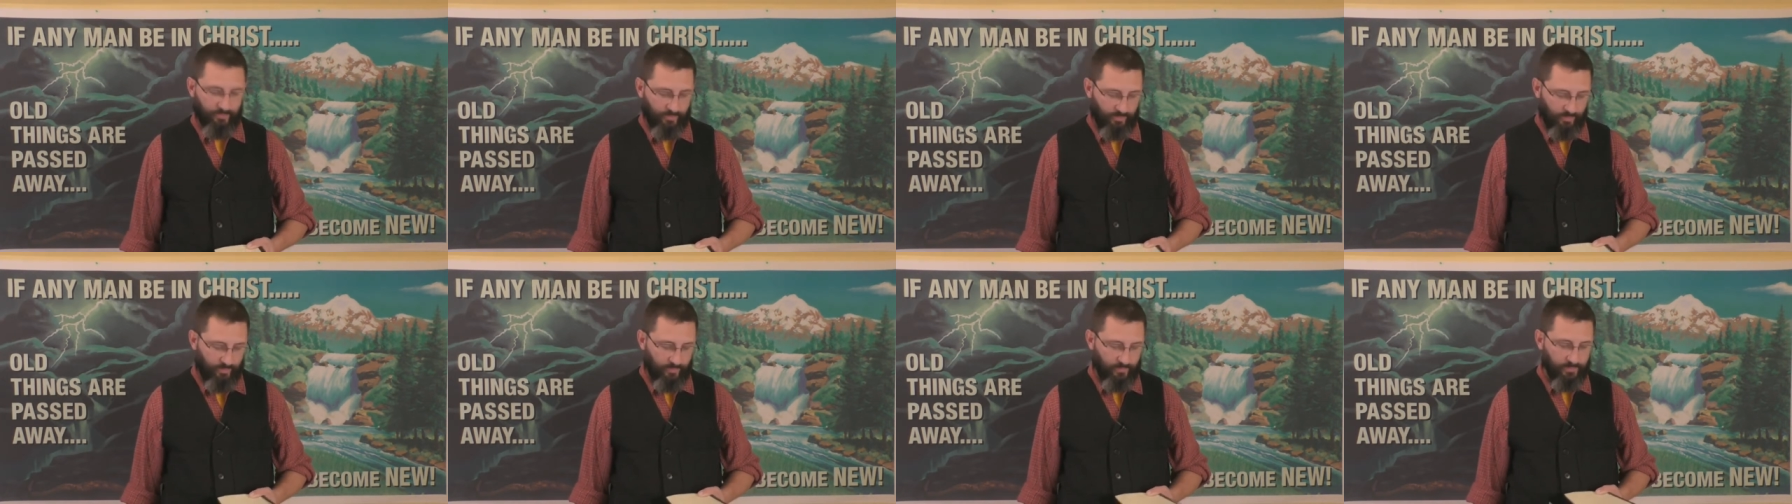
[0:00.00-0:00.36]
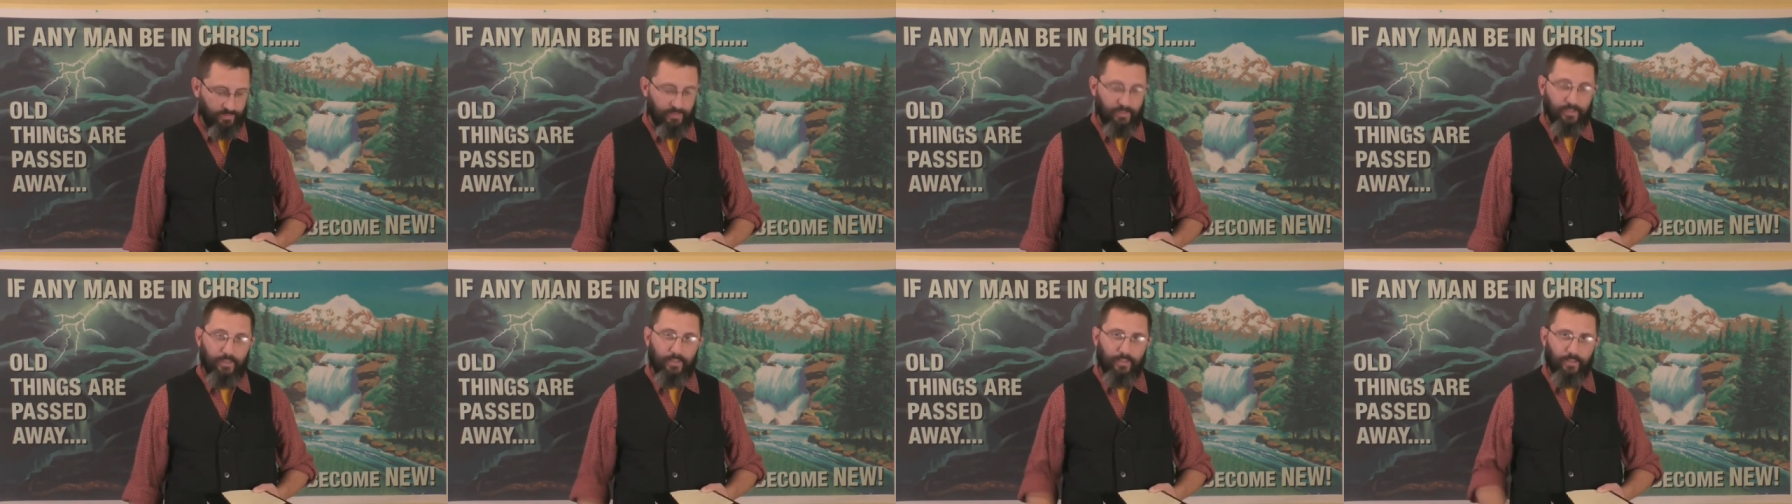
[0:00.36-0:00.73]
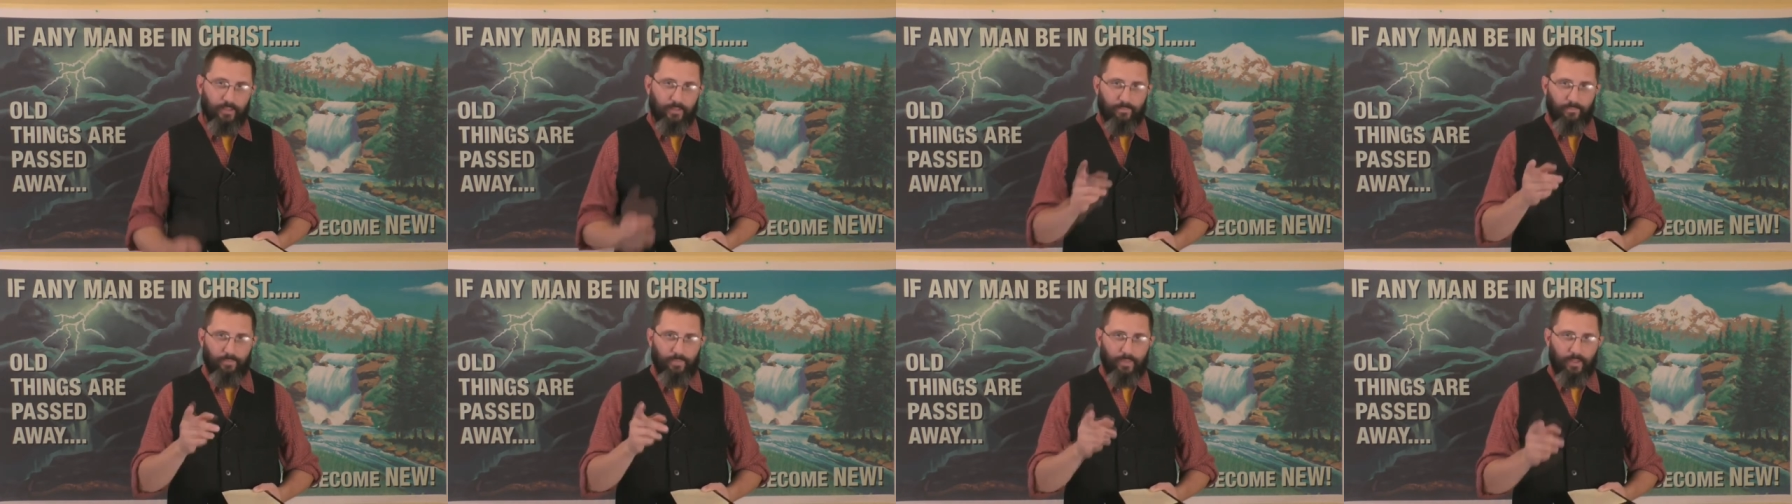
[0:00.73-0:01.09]
So
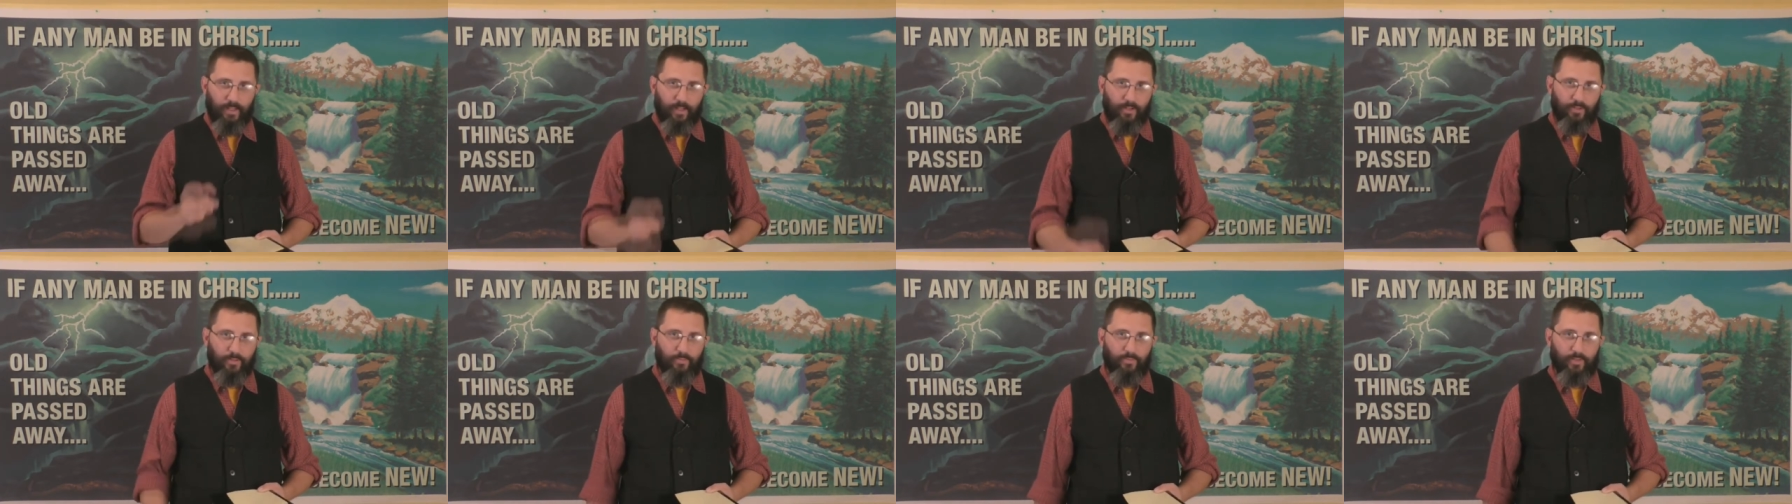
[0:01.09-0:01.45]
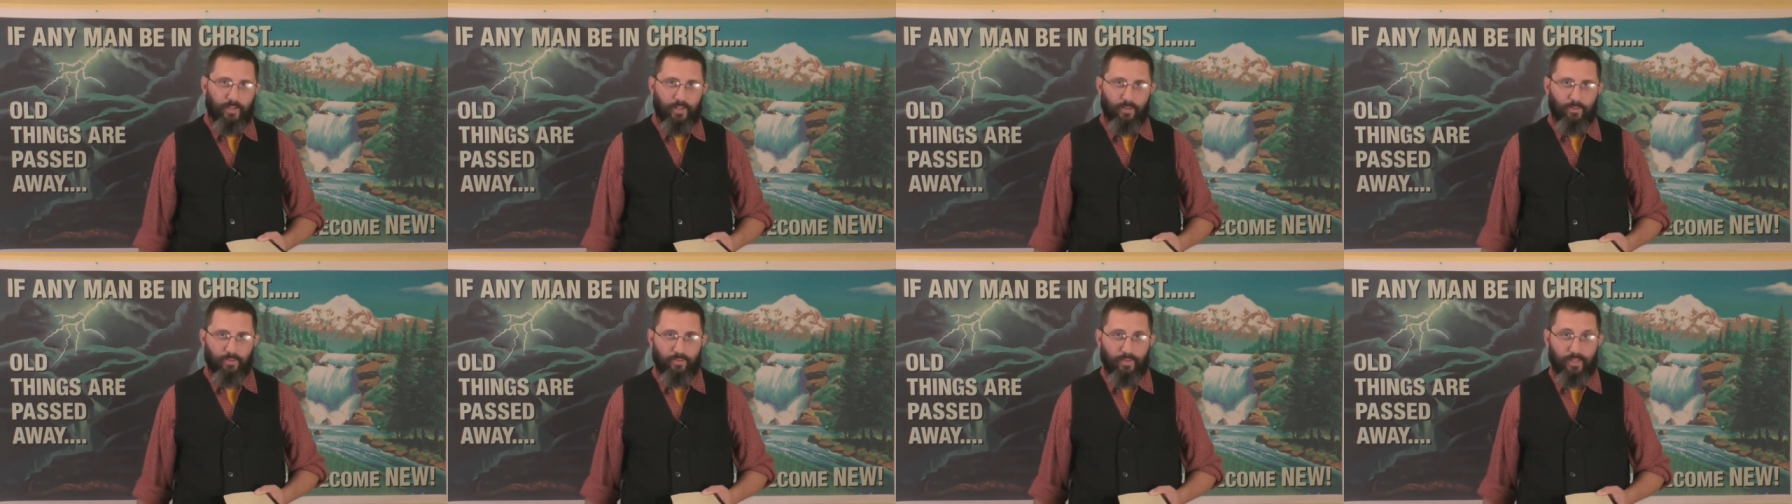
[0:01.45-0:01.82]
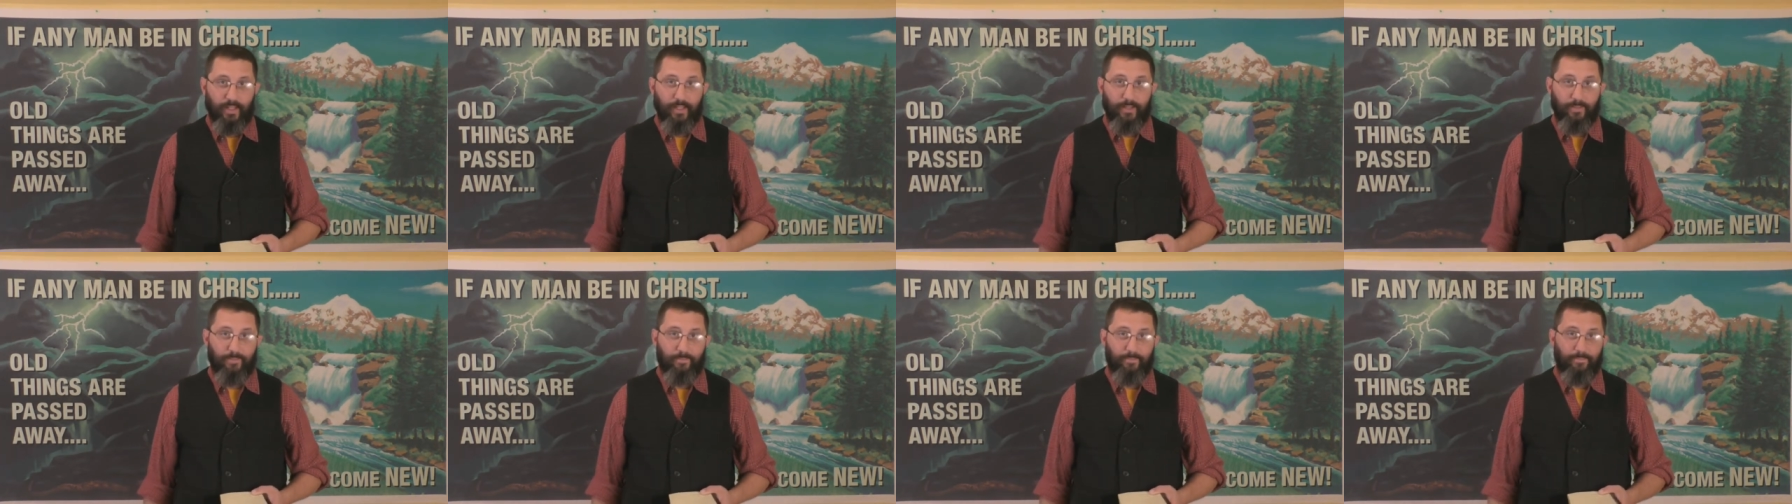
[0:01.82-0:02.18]
here's some video of
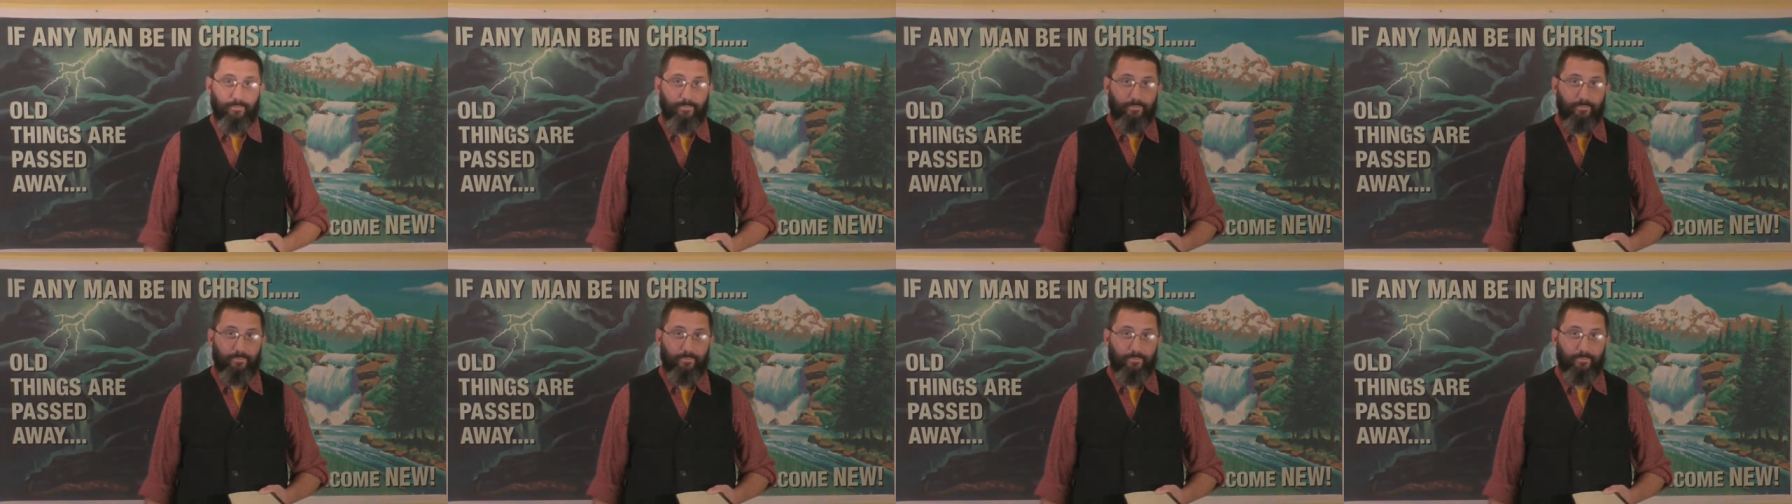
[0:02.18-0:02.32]
that.